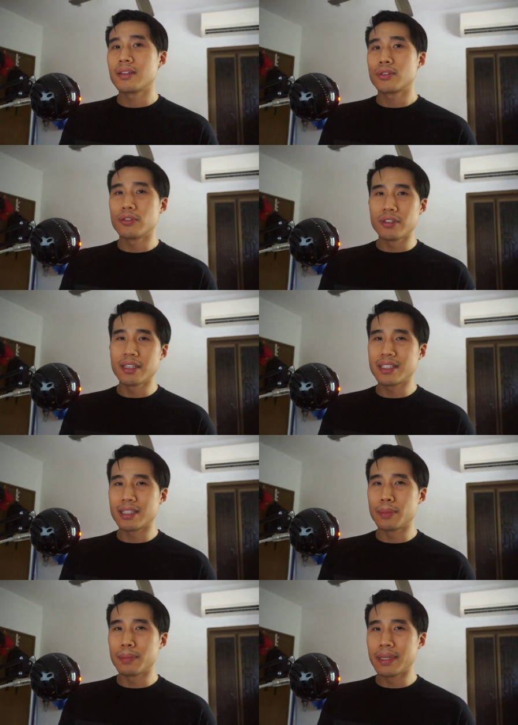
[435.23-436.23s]
So you realize it's
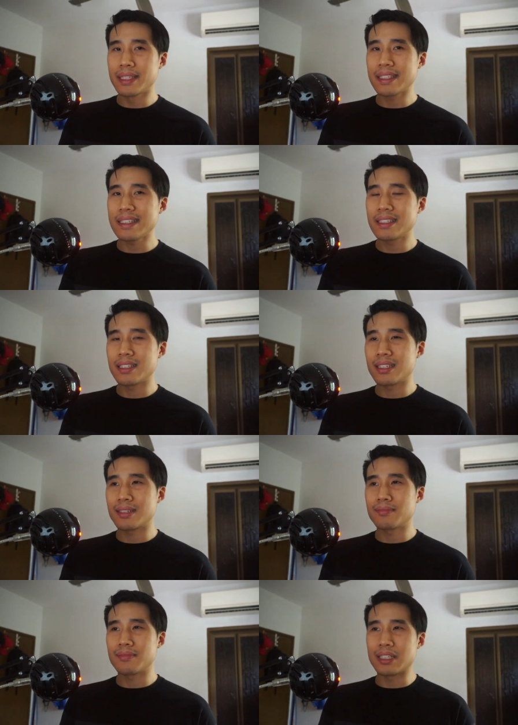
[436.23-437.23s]
a bit messy.
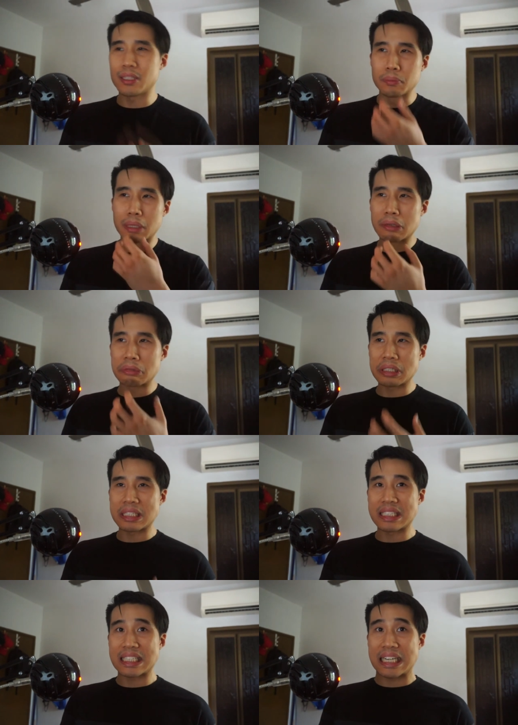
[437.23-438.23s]
His mouth
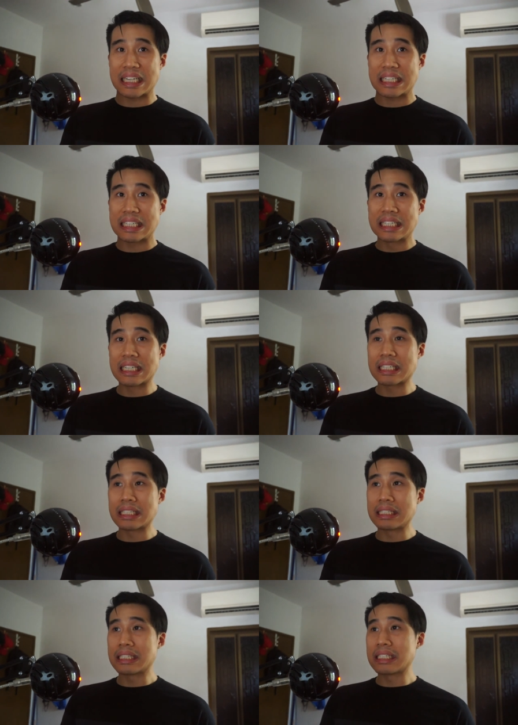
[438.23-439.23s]
is kind
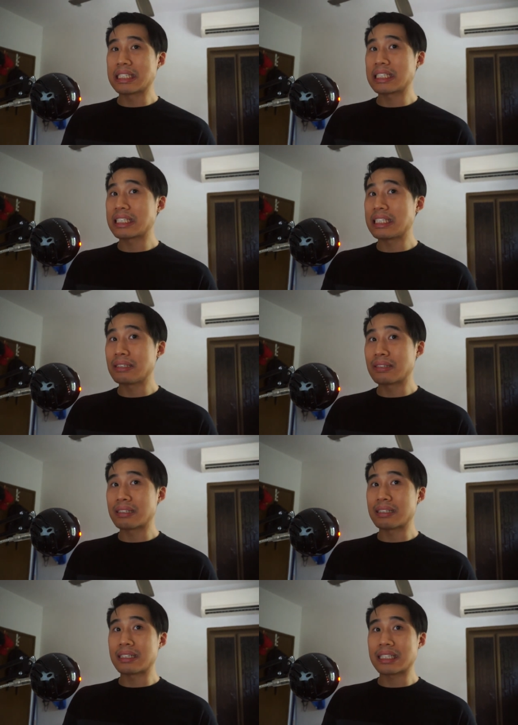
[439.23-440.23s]
of doing this
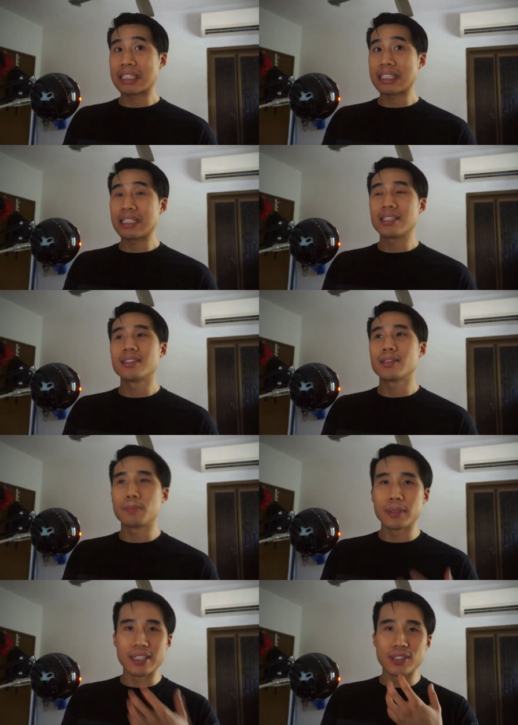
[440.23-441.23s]
default this
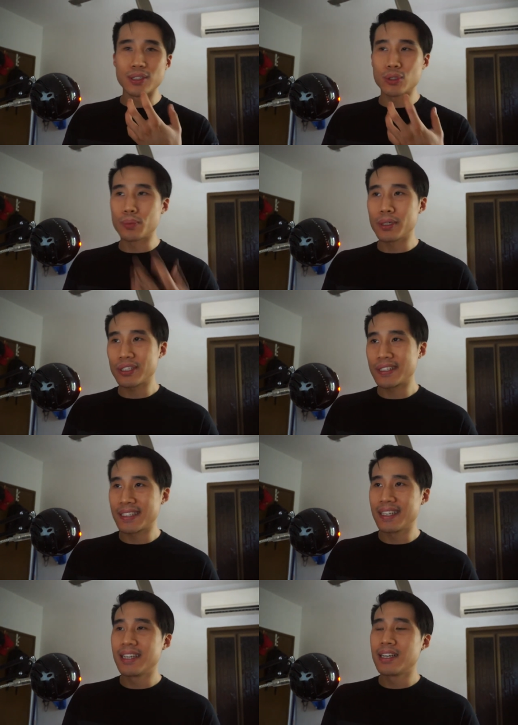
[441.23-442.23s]
position too much,
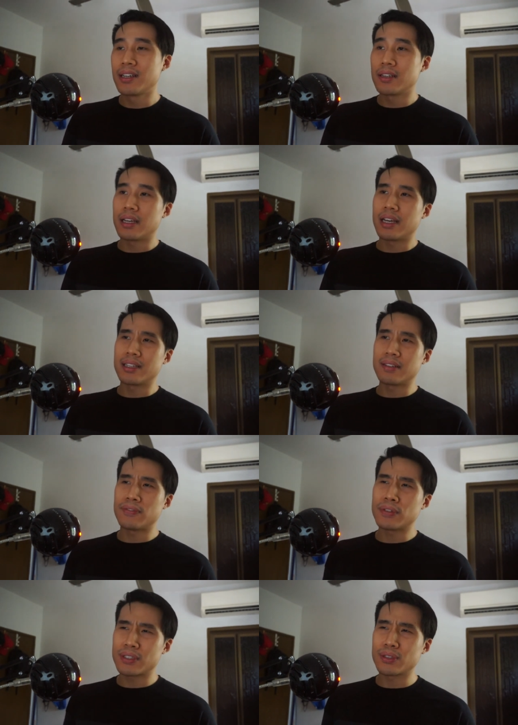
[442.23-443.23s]
and it
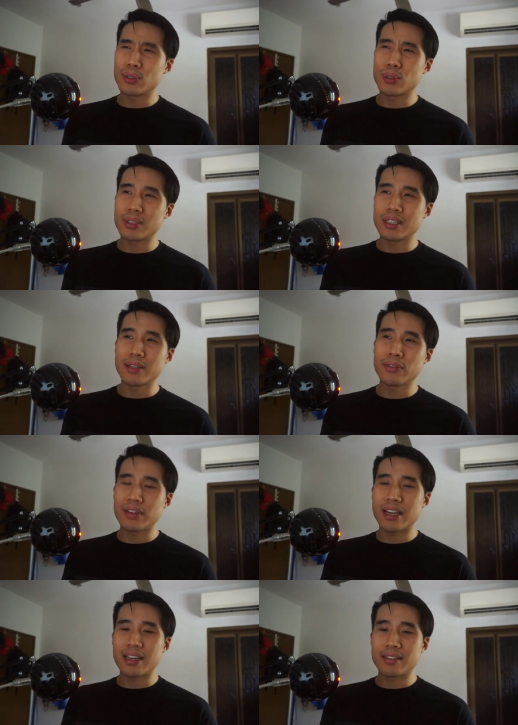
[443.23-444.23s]
feels a little stiff
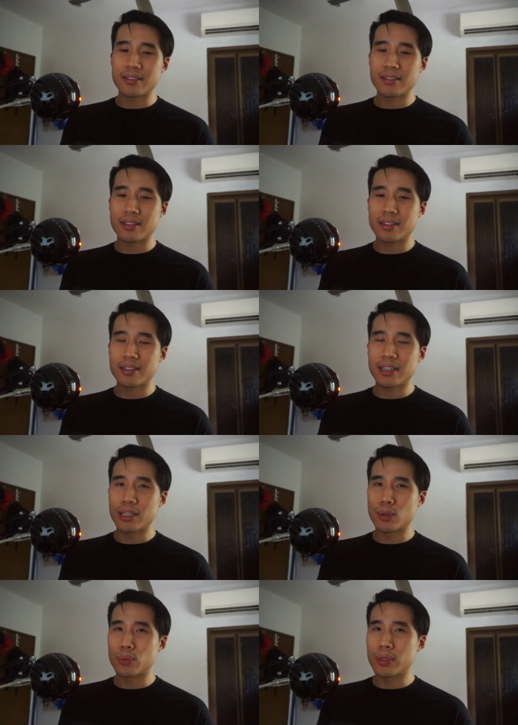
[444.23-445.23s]
and
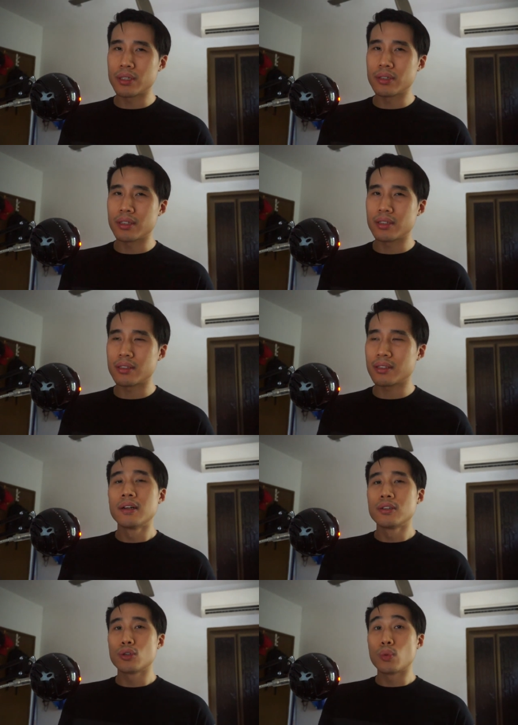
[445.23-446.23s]
kind of weird.
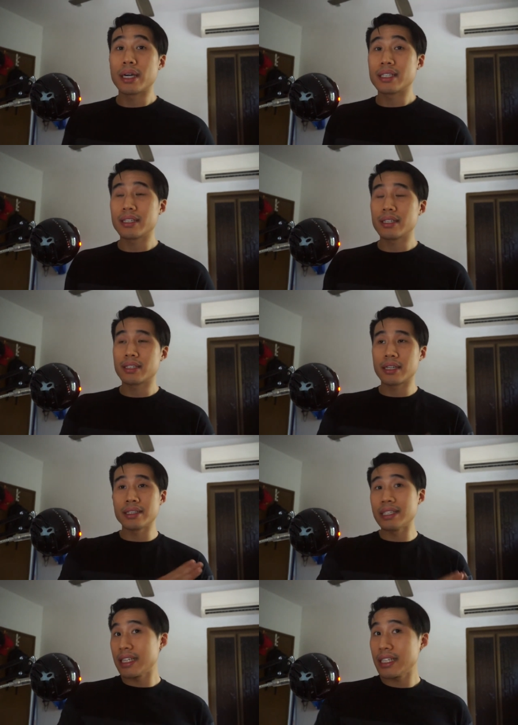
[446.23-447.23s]
So what I did is I
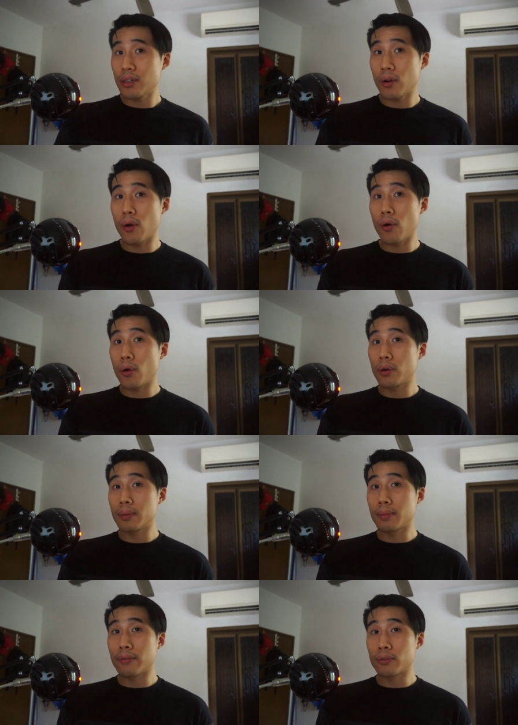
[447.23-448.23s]
delete all the
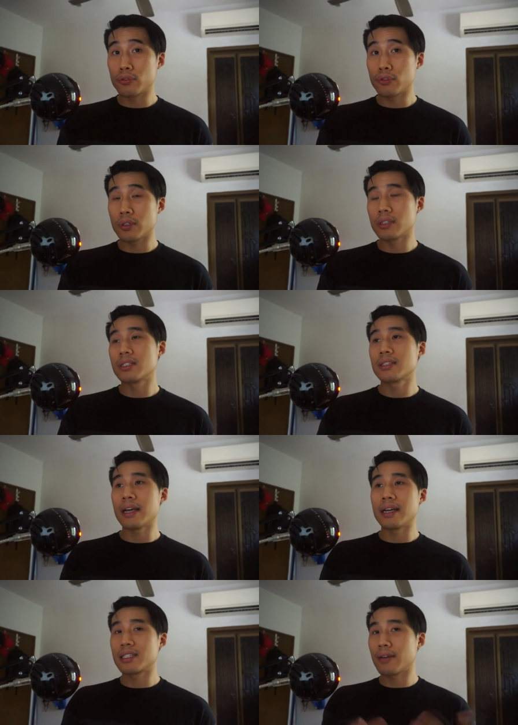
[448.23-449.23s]
mouth controllers
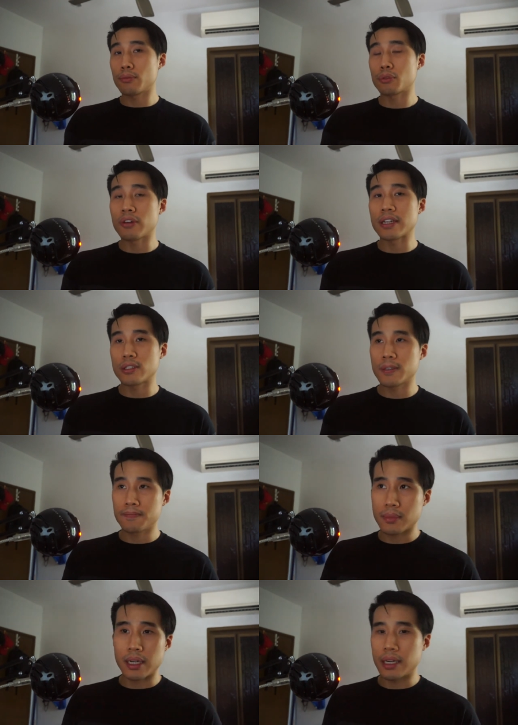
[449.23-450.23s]
and I start from scratch.
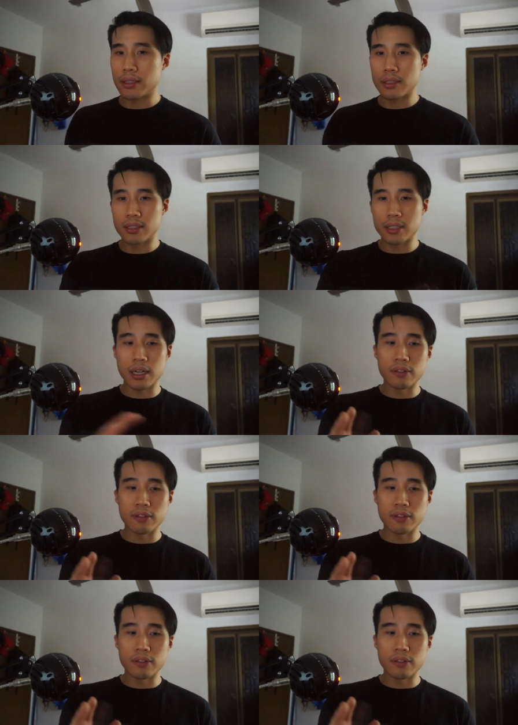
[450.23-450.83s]
I just